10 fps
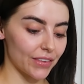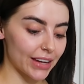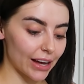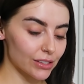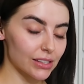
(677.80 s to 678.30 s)
And the
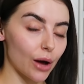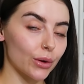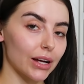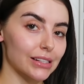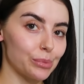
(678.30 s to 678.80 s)
nails that I
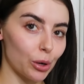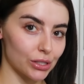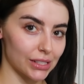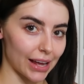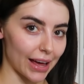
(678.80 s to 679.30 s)
would like to put
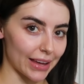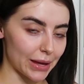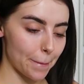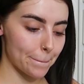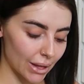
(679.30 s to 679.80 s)
on
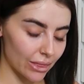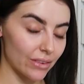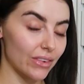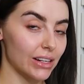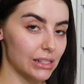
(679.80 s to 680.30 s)
today
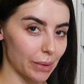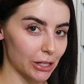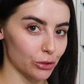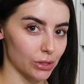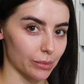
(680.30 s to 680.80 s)
they're very
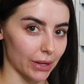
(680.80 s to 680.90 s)
special to